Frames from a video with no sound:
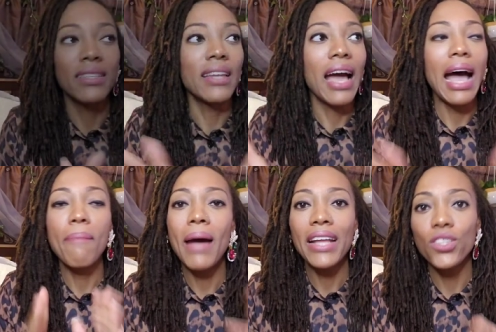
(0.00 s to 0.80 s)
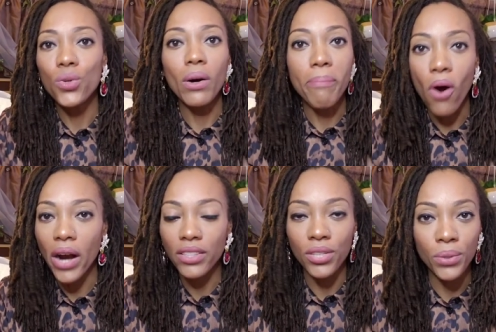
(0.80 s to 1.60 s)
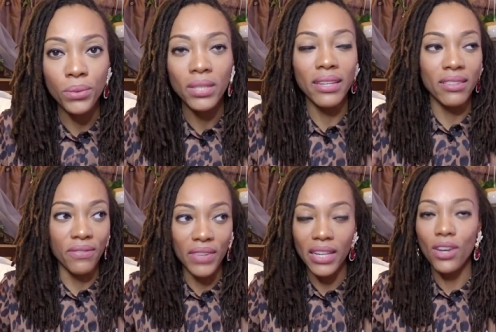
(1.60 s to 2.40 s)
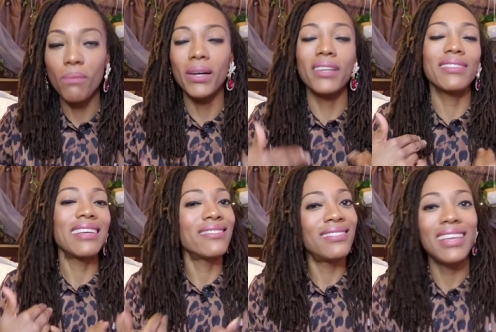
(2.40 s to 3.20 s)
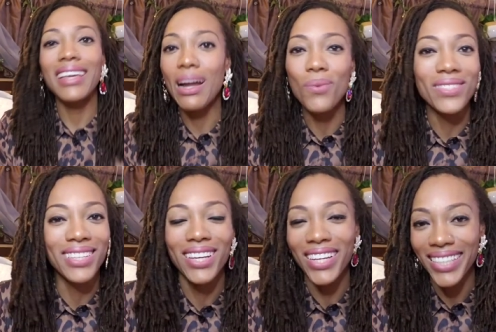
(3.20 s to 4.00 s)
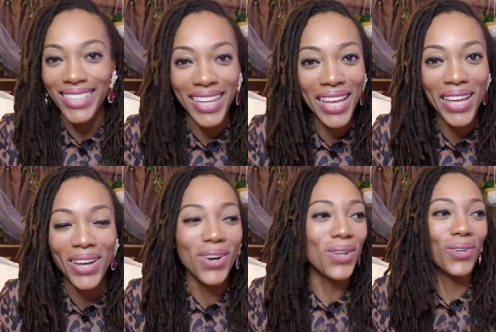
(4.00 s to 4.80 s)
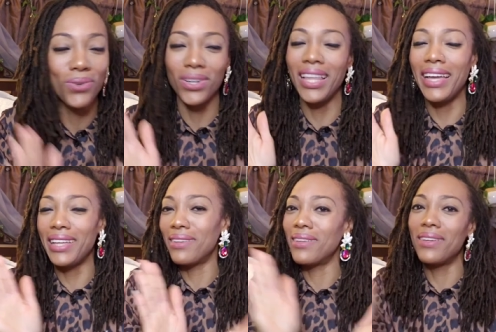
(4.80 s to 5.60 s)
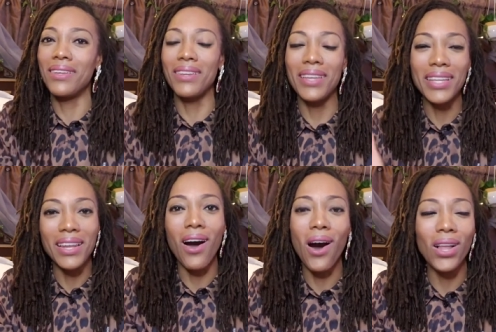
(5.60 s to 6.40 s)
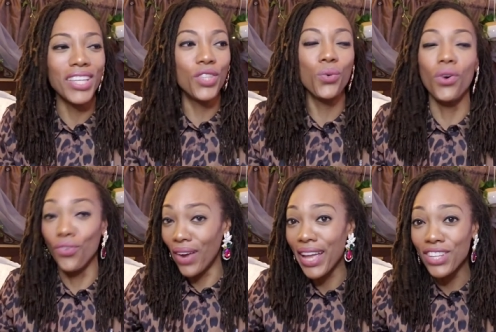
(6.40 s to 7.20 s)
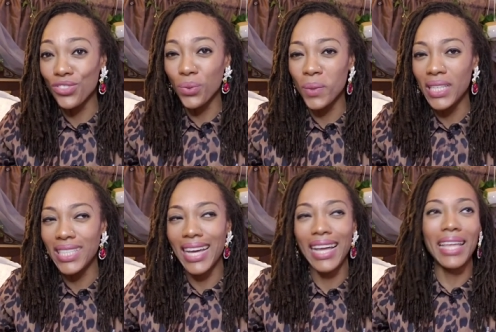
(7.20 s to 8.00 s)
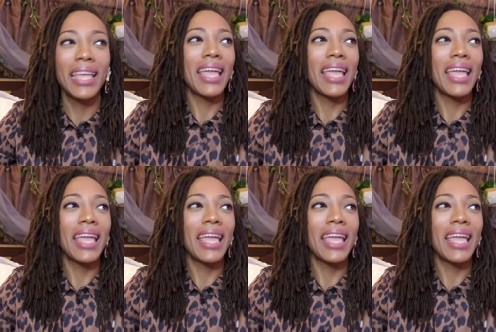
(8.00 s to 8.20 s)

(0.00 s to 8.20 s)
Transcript: Listen, I might do a part two to this video because I said I wasn't gonna yell or like get all into a rage or whatnot.